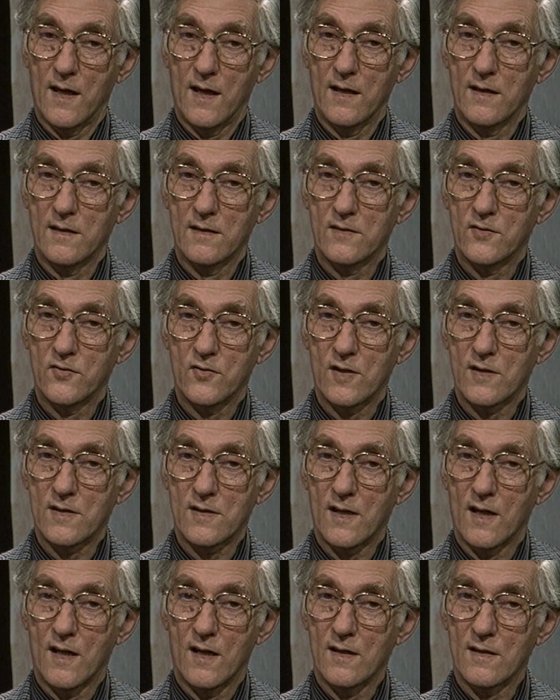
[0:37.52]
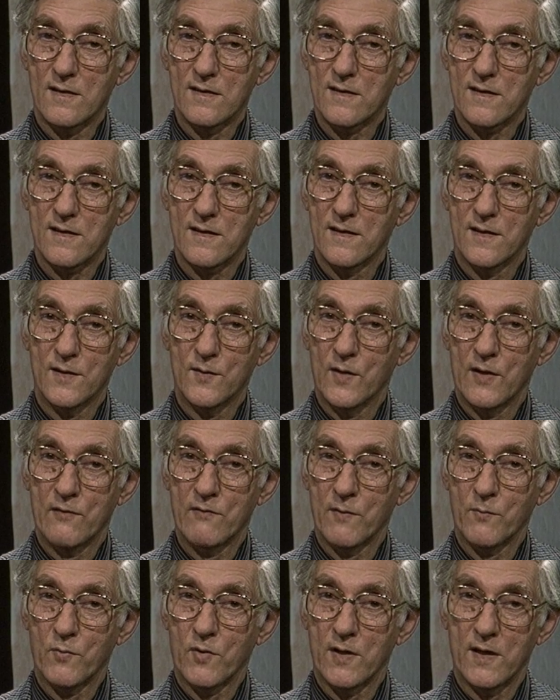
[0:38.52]
And just ask, you know,
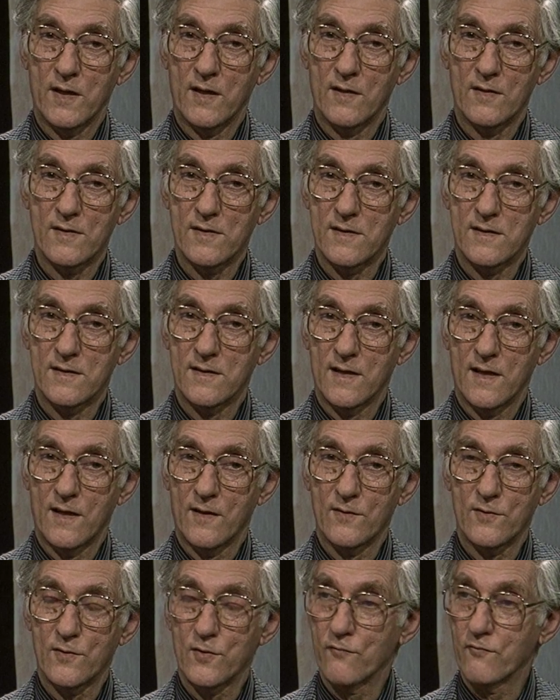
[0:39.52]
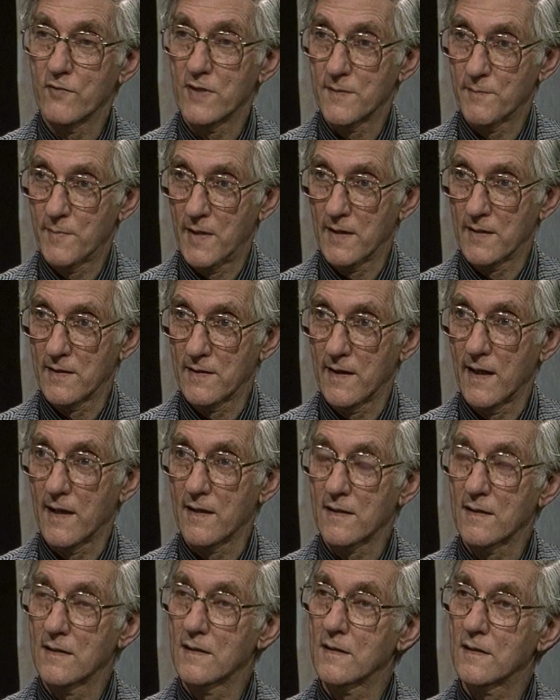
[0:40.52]
everybody else in the house to respect
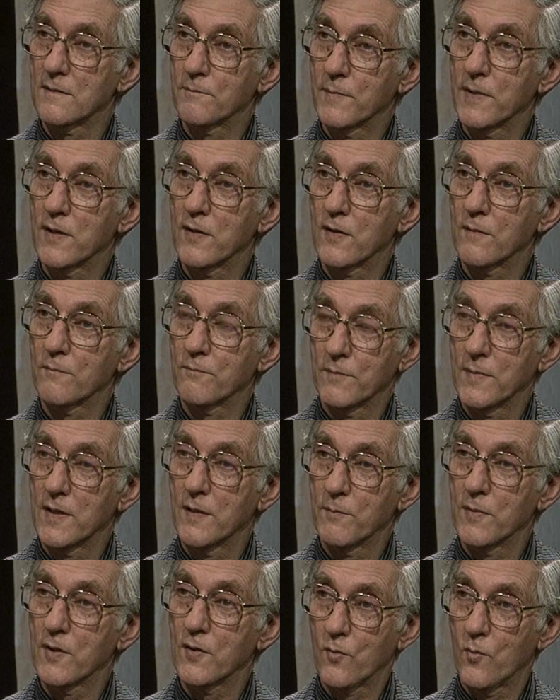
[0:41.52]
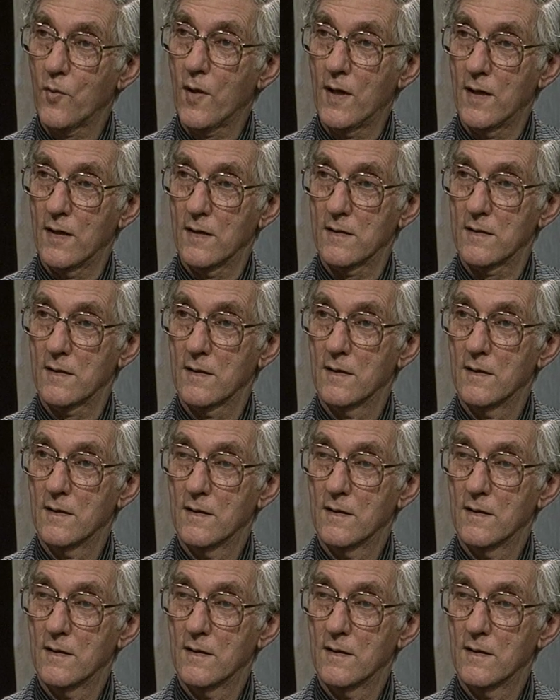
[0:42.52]
that and be a bit quiet